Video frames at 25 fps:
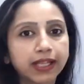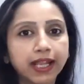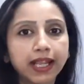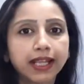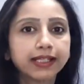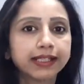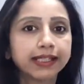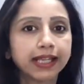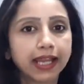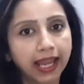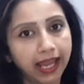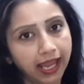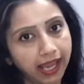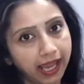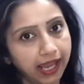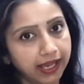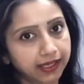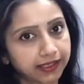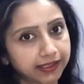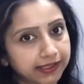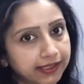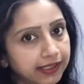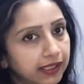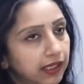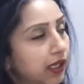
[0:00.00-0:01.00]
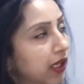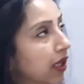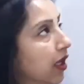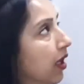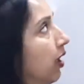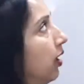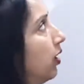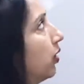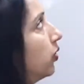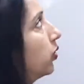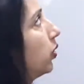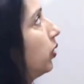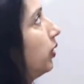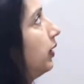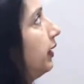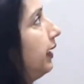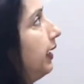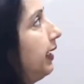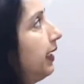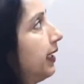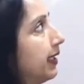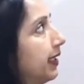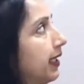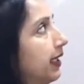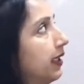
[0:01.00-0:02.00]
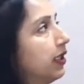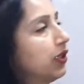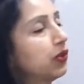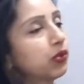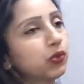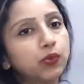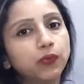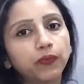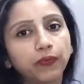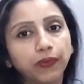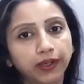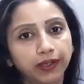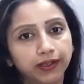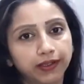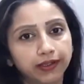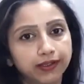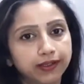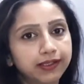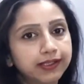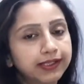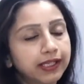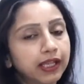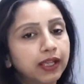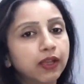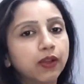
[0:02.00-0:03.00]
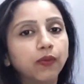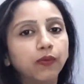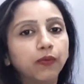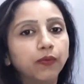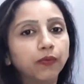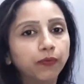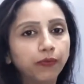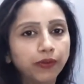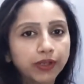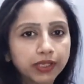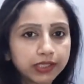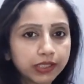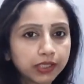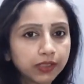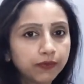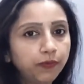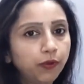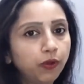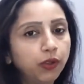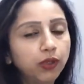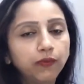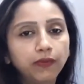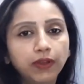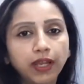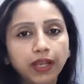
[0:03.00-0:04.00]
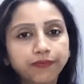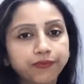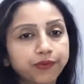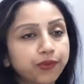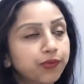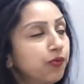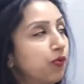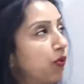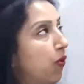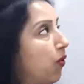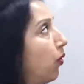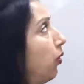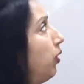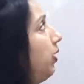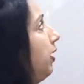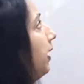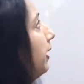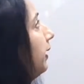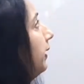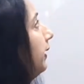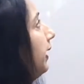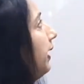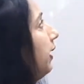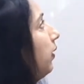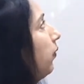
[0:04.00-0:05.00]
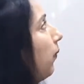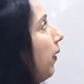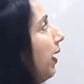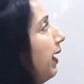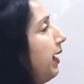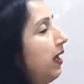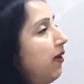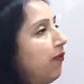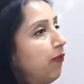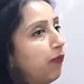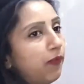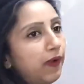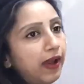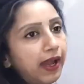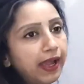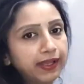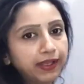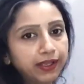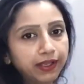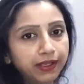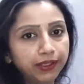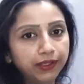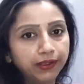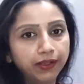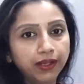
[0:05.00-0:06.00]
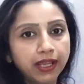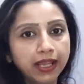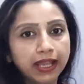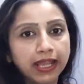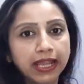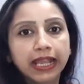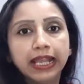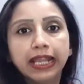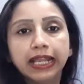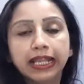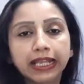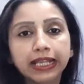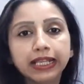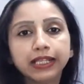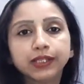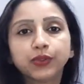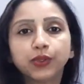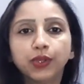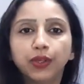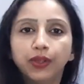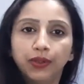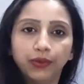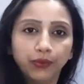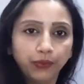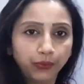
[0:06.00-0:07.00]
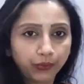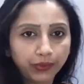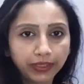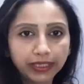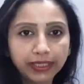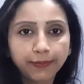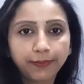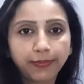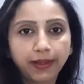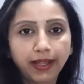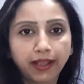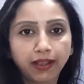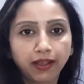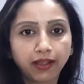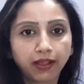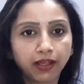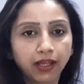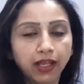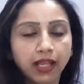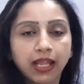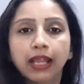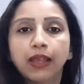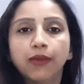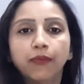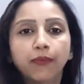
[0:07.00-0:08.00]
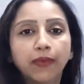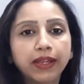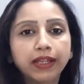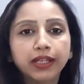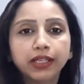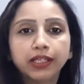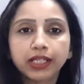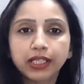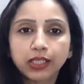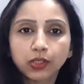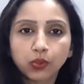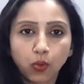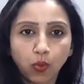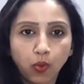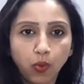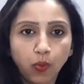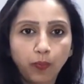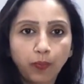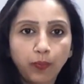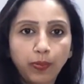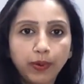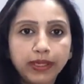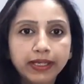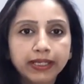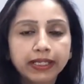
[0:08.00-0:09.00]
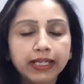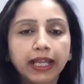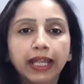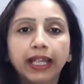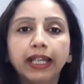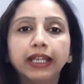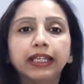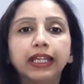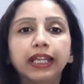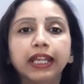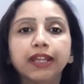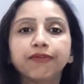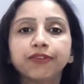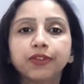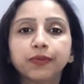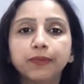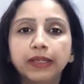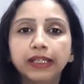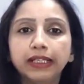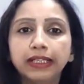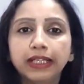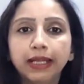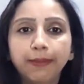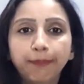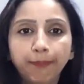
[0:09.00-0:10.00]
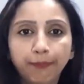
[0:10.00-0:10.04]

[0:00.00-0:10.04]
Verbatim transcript: as X. So these are the two figures First of all, we have to know that when a wire is rebent, when it is open, it gives me the